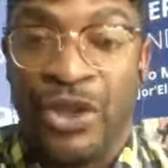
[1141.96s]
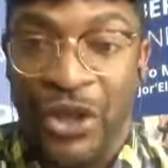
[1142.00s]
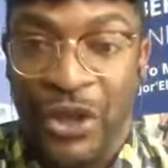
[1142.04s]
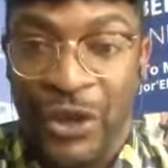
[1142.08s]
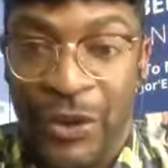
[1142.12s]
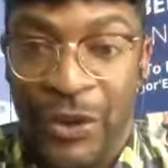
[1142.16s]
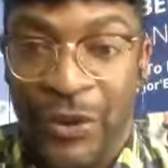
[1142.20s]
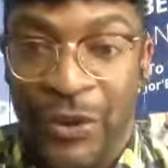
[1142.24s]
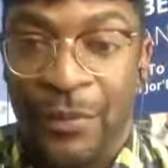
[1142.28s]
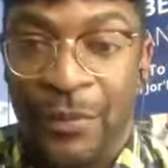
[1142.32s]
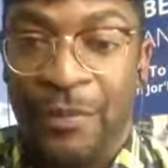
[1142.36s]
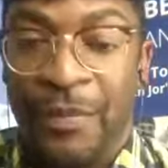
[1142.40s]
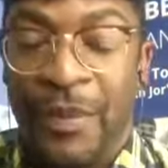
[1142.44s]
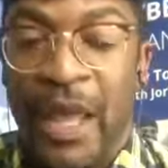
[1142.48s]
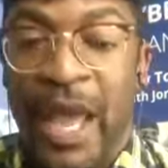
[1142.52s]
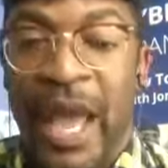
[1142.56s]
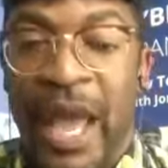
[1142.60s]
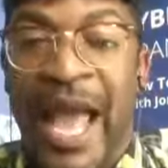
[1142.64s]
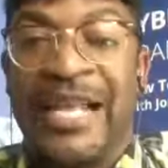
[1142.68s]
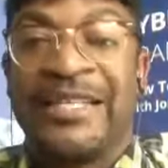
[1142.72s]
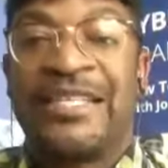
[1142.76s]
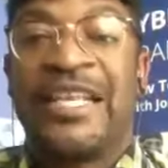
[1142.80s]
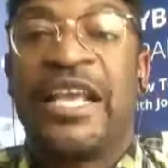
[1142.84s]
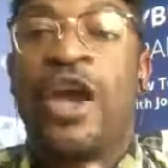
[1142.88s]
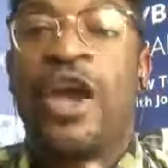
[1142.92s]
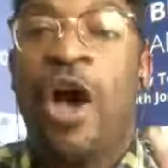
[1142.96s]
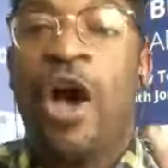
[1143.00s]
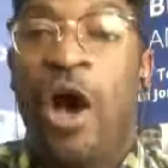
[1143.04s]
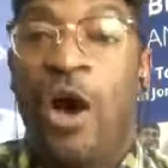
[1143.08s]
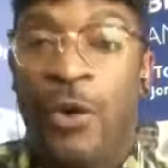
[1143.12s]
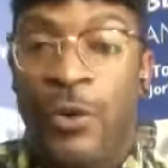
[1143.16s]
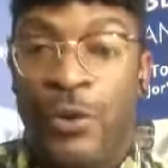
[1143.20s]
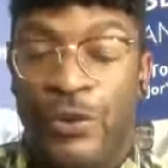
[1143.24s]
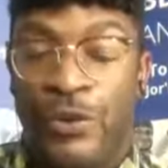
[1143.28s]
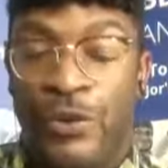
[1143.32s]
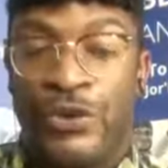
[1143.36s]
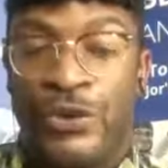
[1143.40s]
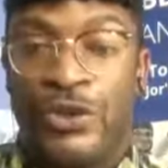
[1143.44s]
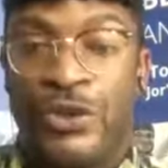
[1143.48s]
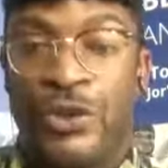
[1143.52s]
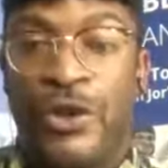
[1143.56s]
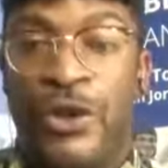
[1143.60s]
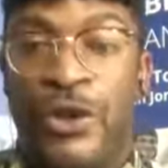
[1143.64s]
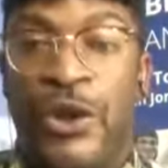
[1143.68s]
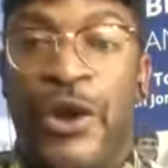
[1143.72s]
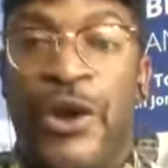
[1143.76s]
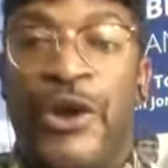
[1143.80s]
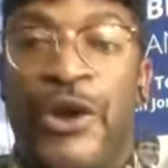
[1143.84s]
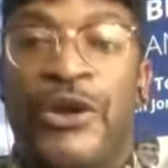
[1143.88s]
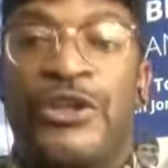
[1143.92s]
you as a coach
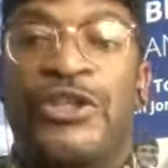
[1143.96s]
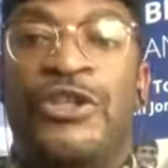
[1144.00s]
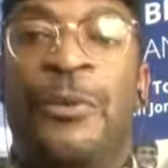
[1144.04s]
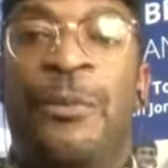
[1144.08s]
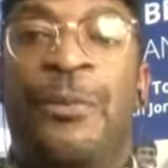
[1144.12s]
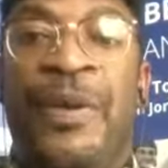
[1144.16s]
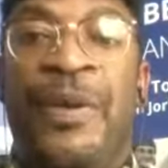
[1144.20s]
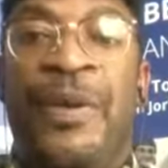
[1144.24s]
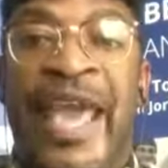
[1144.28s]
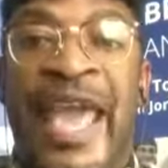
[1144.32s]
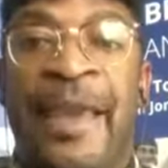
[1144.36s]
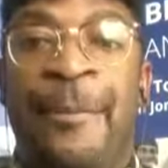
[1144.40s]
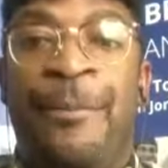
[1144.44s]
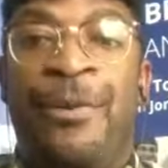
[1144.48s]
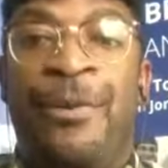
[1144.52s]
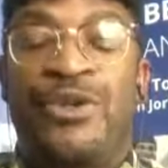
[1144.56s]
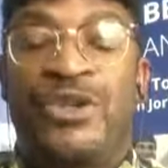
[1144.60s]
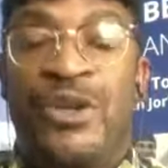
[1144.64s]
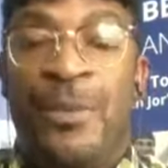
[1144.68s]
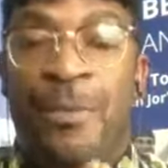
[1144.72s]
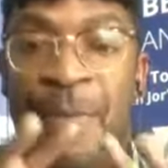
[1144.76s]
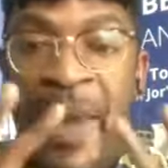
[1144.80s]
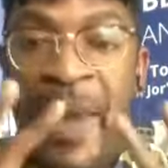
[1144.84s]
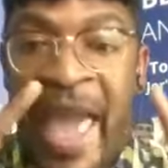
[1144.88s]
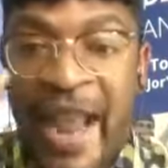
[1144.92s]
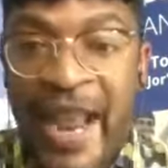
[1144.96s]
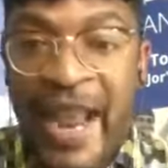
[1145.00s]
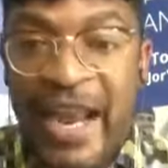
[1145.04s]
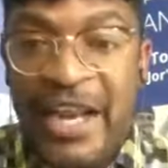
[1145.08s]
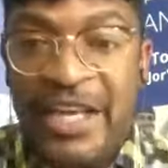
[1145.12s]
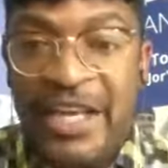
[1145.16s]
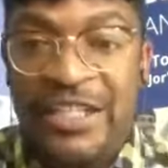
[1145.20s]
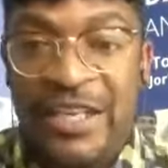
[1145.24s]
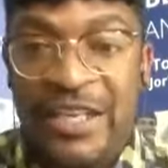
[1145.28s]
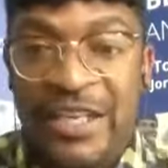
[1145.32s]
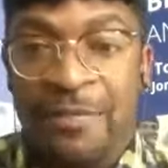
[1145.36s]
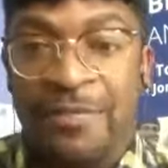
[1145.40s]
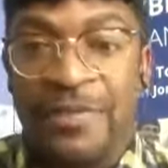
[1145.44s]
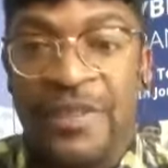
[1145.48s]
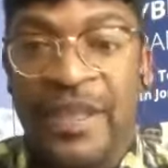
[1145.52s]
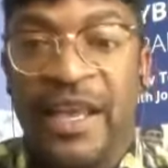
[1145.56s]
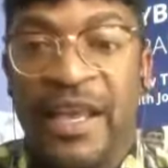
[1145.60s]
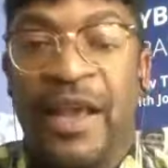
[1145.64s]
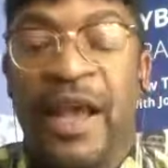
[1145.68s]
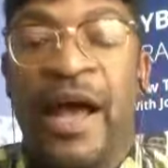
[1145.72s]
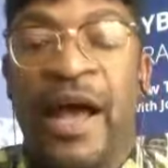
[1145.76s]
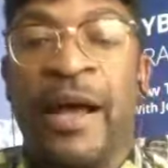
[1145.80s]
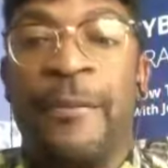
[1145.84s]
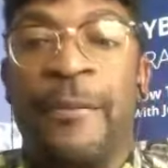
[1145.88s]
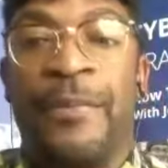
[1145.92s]
to be able to package something
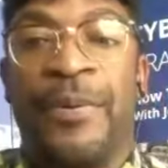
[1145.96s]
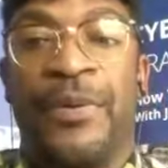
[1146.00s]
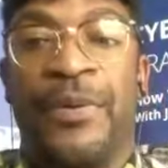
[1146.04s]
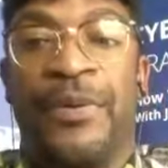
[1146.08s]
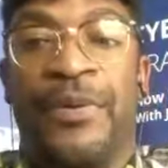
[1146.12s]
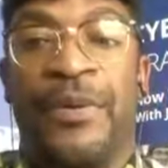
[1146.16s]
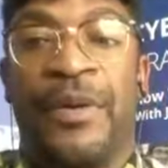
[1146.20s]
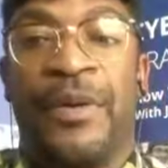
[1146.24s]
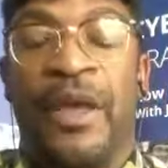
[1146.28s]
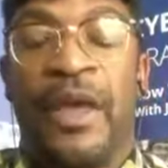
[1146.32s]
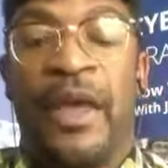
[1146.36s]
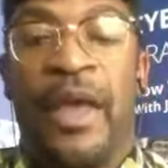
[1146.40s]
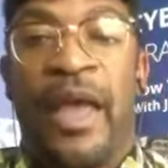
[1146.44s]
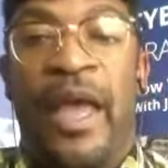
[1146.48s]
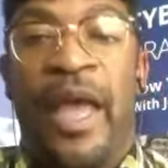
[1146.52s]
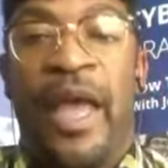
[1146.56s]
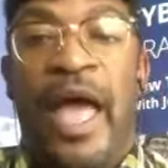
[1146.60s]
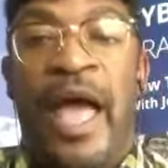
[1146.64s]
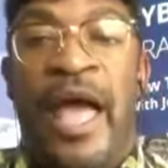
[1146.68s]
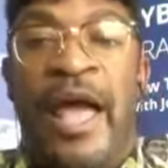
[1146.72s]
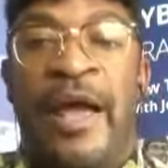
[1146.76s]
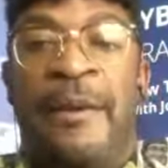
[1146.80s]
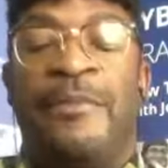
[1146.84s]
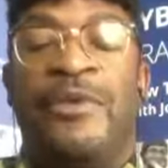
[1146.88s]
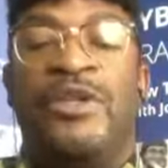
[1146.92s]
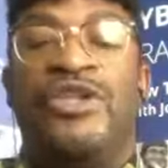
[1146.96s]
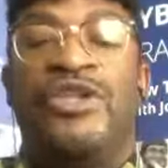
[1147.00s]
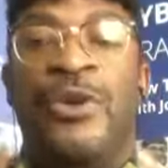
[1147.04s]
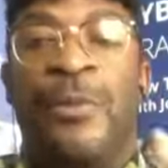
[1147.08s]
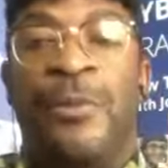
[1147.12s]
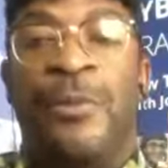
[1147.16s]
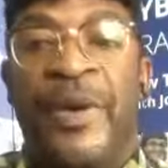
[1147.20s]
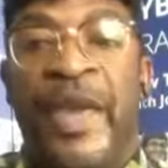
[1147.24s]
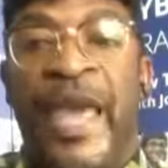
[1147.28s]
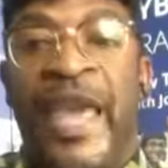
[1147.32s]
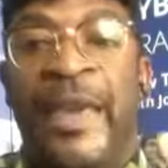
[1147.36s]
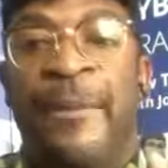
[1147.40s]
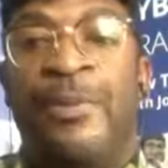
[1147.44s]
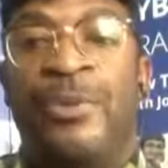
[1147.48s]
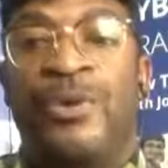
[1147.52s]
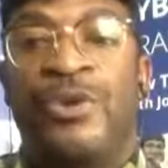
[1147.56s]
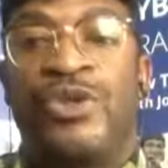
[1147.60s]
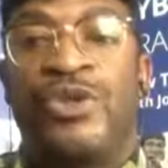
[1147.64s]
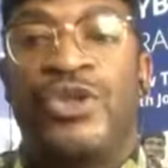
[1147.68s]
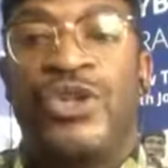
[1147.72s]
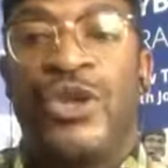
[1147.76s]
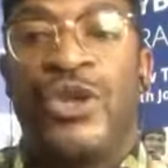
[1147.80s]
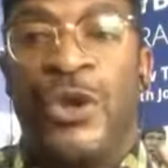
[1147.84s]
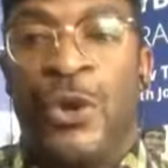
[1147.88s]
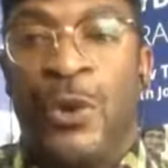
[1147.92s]
up, to be able
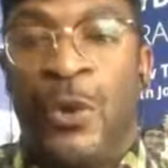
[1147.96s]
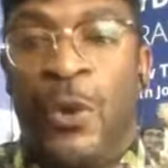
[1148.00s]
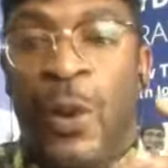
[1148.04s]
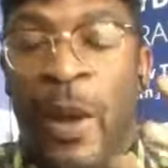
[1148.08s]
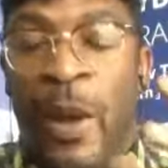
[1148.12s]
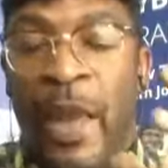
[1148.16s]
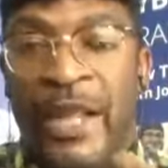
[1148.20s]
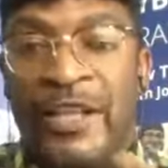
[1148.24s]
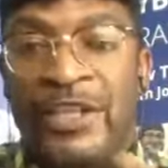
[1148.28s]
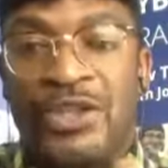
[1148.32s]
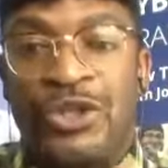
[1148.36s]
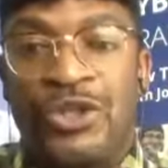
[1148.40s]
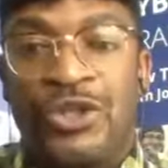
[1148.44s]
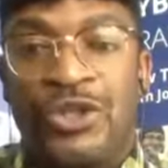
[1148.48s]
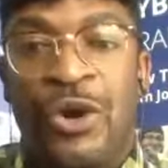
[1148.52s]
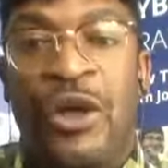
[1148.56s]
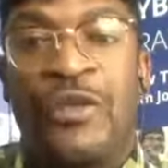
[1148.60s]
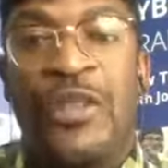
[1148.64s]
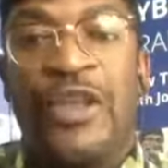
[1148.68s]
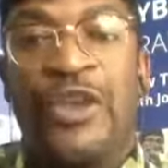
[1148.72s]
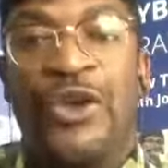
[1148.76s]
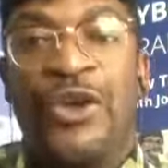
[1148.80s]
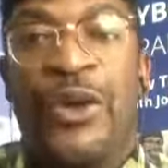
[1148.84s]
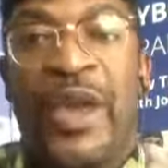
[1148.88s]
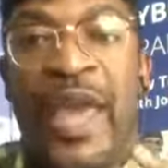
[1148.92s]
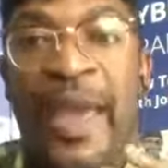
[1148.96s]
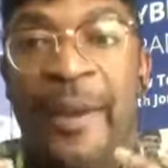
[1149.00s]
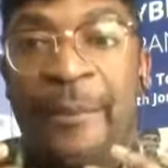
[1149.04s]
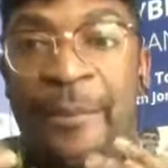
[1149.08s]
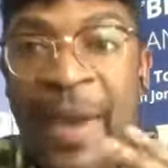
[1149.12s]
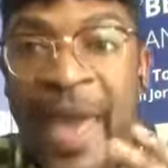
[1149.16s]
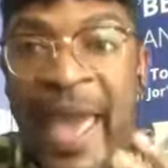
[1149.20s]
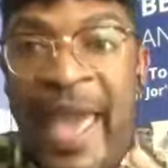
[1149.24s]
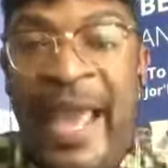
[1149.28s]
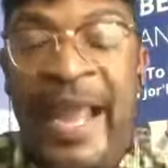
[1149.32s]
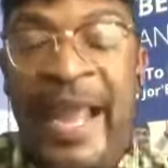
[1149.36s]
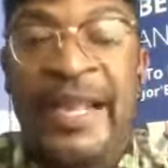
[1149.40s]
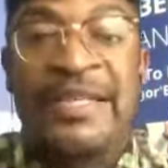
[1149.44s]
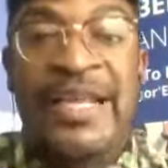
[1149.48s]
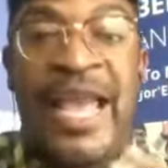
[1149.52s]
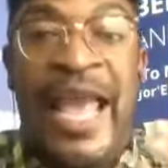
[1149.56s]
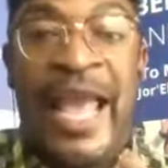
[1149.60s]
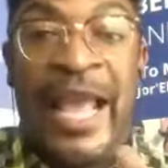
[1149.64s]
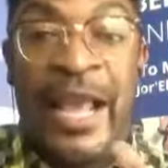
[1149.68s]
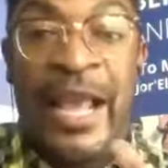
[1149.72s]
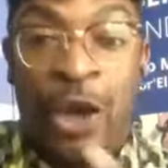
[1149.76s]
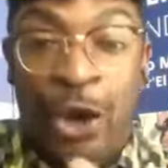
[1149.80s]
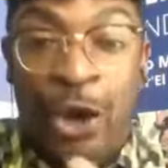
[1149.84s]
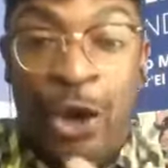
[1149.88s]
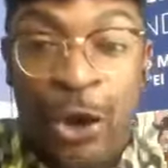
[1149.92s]
to ensure that you get paid
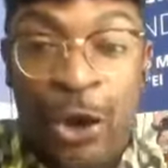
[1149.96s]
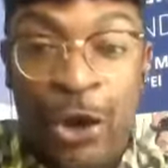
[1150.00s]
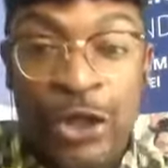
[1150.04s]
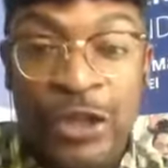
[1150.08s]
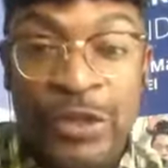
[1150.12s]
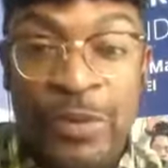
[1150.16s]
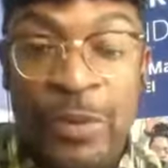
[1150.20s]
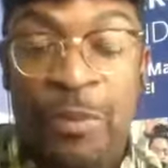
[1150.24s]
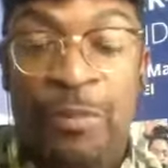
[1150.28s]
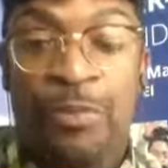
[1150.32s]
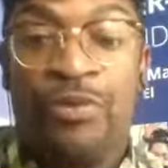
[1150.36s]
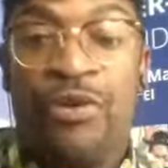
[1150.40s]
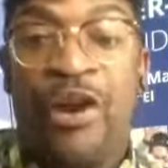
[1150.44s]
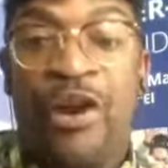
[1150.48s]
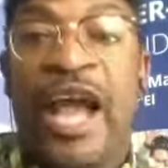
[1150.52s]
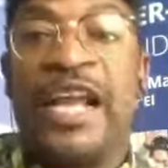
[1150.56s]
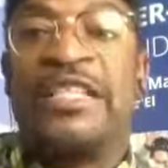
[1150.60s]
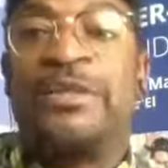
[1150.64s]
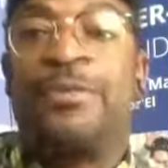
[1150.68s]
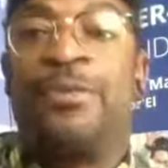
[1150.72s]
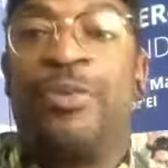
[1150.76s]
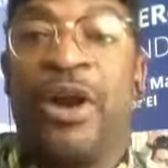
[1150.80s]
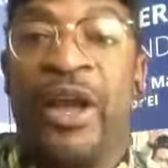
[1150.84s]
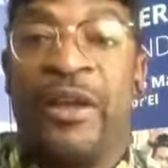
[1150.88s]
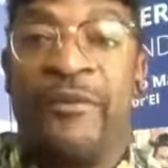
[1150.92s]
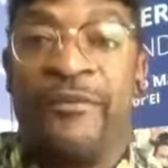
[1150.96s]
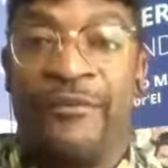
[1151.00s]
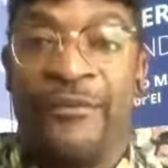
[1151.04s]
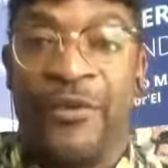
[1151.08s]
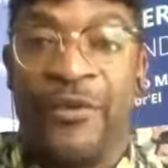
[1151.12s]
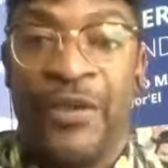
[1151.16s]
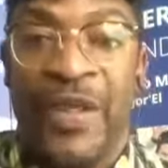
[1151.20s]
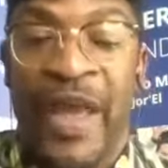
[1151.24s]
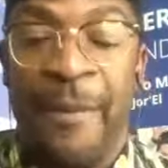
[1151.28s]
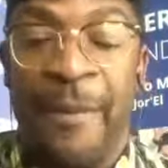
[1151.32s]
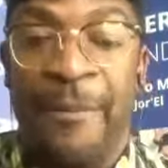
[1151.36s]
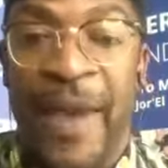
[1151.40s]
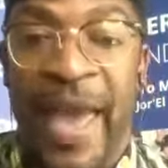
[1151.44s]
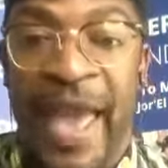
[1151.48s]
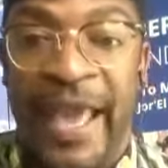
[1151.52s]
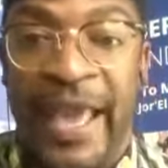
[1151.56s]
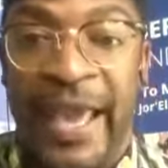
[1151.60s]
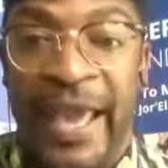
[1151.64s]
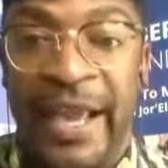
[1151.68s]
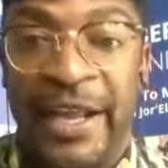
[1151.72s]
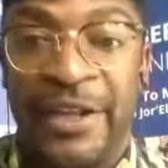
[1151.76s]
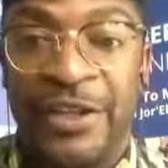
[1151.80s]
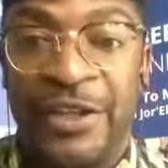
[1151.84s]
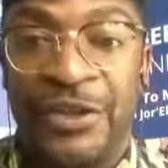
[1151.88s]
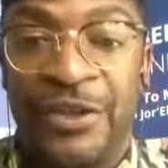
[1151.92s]
a good price point for that
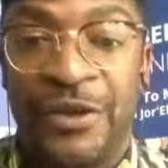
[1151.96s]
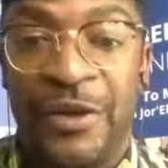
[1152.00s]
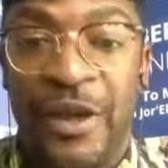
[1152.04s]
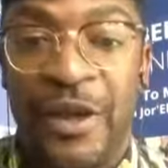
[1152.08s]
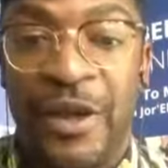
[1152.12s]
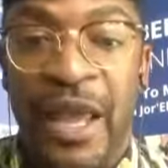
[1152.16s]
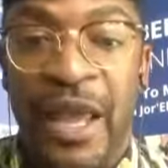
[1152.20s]
package.